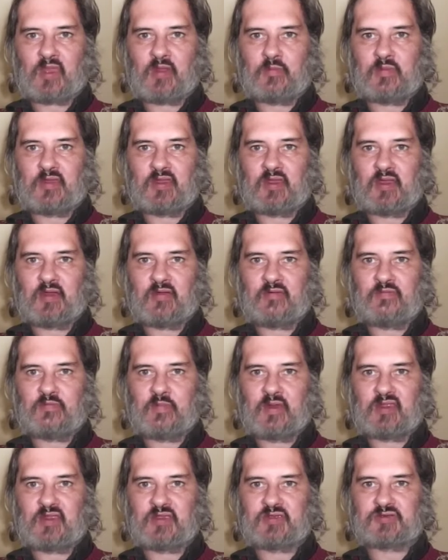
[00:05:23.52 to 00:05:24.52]
We have
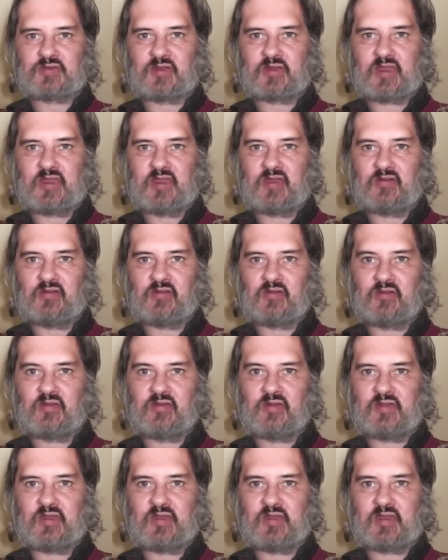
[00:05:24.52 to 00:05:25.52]
managed to
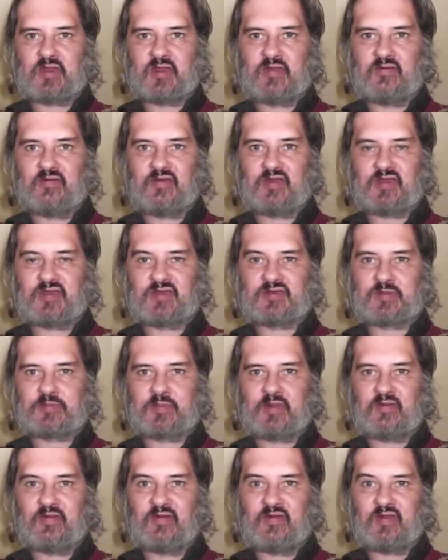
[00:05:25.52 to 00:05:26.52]
kill the Kiri
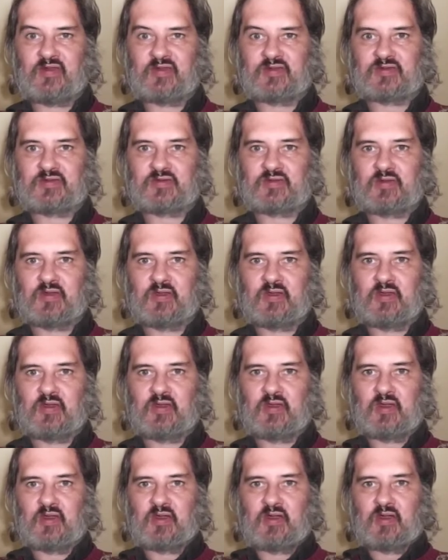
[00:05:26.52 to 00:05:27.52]
spirit,
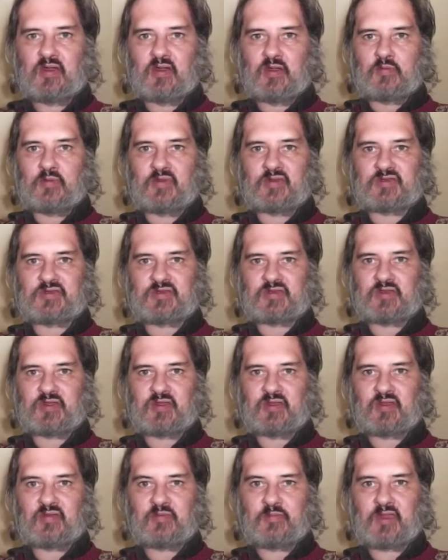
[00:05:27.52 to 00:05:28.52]
which
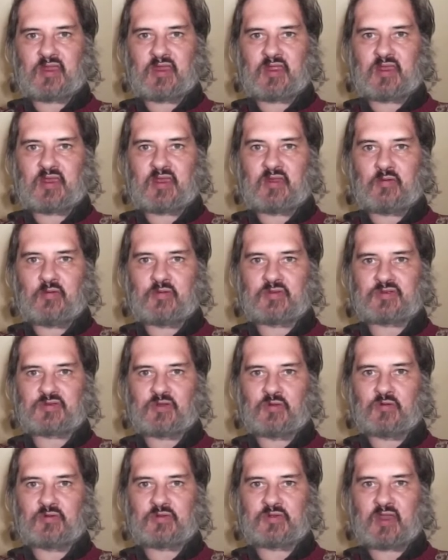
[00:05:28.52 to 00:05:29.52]
in the beginning was
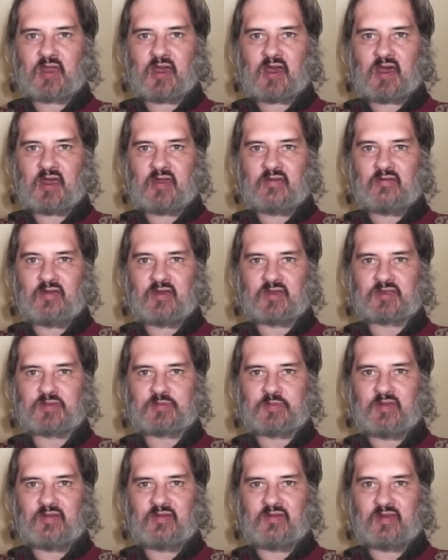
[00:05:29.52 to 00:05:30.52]
called Kyra
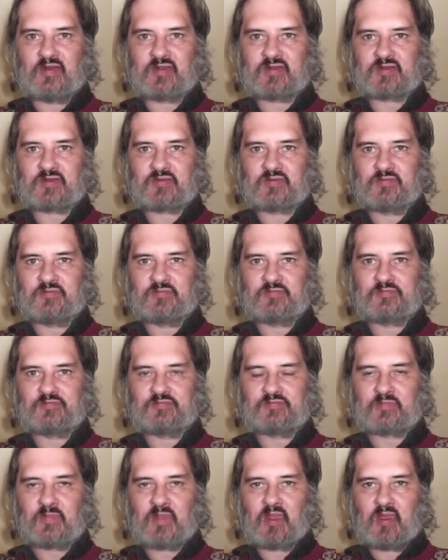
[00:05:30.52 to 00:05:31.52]
spirit,
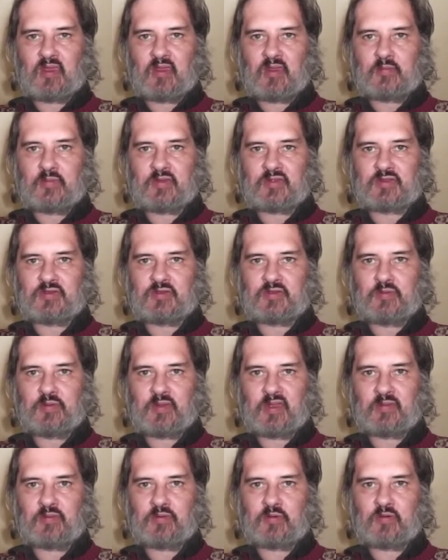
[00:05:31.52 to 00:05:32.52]
but you
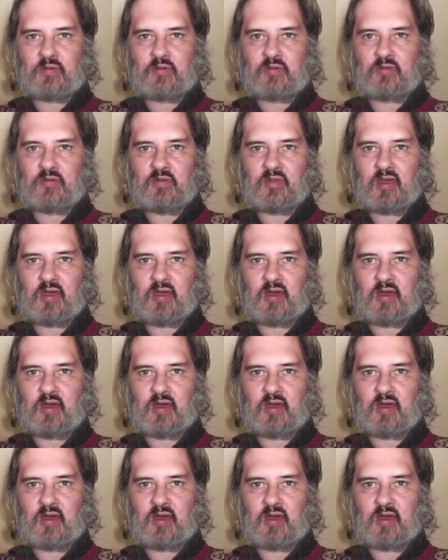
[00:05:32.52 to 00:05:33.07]
people